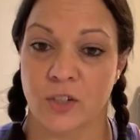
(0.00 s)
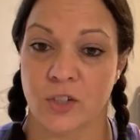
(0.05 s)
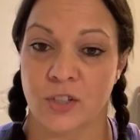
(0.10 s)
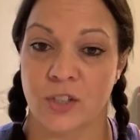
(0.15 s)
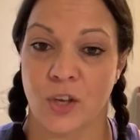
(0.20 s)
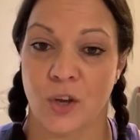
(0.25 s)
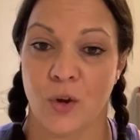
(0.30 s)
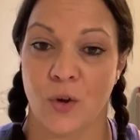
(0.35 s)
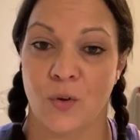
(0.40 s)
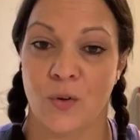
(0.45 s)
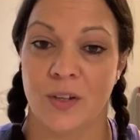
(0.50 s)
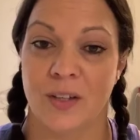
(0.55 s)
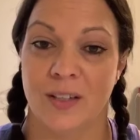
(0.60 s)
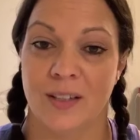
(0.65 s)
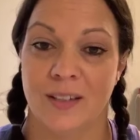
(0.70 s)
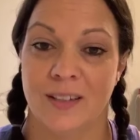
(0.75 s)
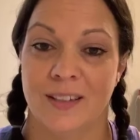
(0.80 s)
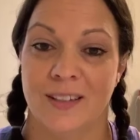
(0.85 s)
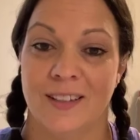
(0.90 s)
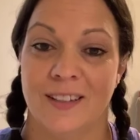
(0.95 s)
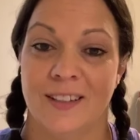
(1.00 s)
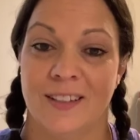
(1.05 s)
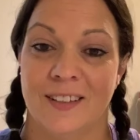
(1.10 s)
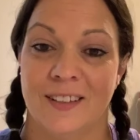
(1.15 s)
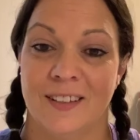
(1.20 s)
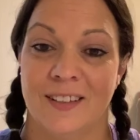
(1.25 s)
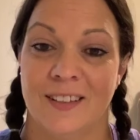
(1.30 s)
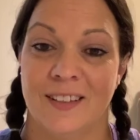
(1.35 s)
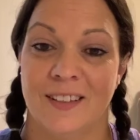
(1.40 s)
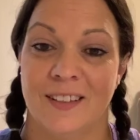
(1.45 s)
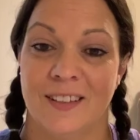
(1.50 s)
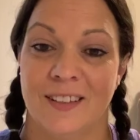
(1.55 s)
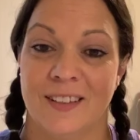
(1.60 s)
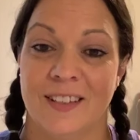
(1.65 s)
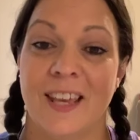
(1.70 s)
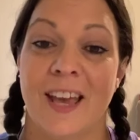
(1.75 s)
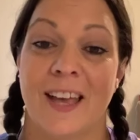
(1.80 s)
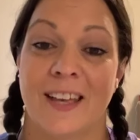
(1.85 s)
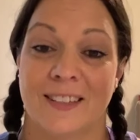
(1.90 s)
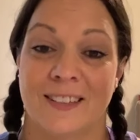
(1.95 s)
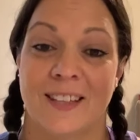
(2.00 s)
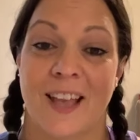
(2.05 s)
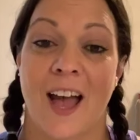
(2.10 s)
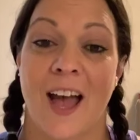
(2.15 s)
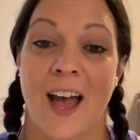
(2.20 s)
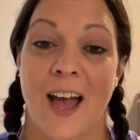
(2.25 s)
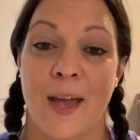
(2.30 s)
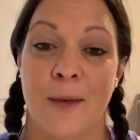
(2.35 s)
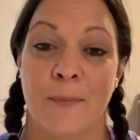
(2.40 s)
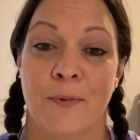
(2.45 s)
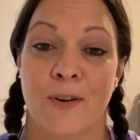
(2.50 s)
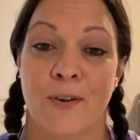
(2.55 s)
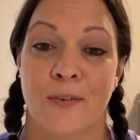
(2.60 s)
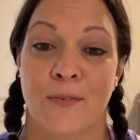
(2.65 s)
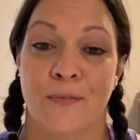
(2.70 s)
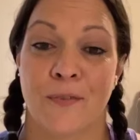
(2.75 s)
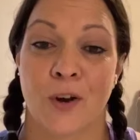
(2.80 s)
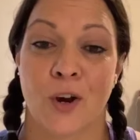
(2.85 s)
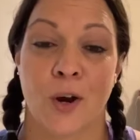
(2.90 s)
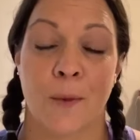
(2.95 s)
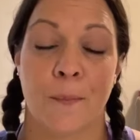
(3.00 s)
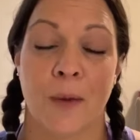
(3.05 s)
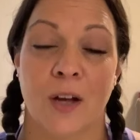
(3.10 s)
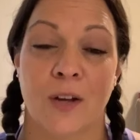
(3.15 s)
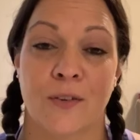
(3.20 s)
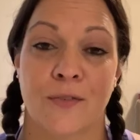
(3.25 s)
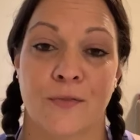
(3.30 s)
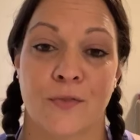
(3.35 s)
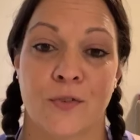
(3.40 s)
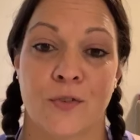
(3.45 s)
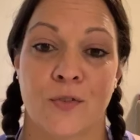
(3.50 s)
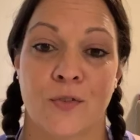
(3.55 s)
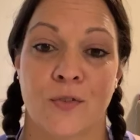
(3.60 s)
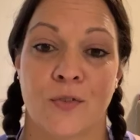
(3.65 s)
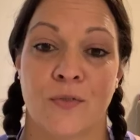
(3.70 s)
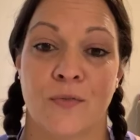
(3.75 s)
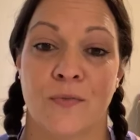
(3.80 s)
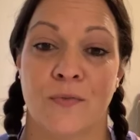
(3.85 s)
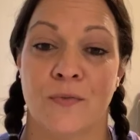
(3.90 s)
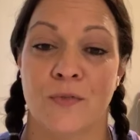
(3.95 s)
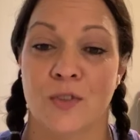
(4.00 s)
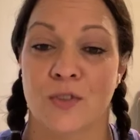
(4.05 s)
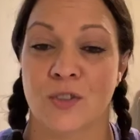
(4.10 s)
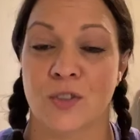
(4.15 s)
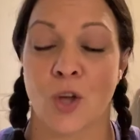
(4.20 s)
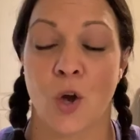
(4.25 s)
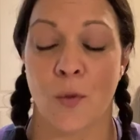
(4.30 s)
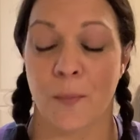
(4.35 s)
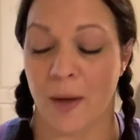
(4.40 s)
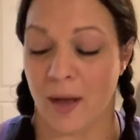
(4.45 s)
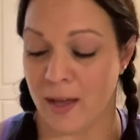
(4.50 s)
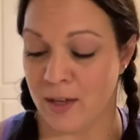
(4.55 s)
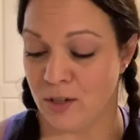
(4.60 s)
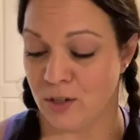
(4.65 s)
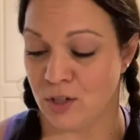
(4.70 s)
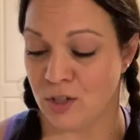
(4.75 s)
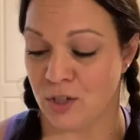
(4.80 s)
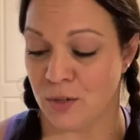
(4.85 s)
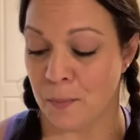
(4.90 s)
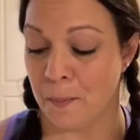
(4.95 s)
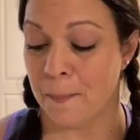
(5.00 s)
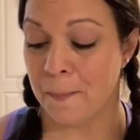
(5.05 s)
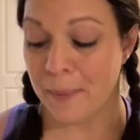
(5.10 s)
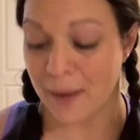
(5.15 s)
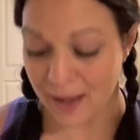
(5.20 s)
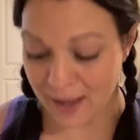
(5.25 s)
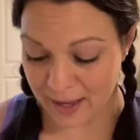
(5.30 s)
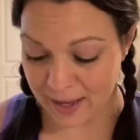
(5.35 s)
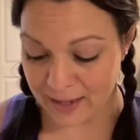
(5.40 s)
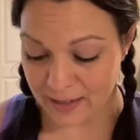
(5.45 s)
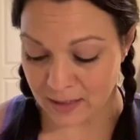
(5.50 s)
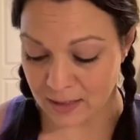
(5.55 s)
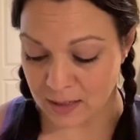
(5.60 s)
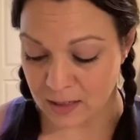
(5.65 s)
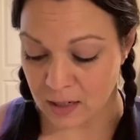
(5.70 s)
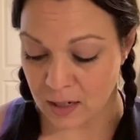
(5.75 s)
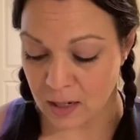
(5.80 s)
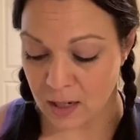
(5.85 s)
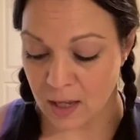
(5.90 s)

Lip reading: So yes, I prefer monk fruit so much, but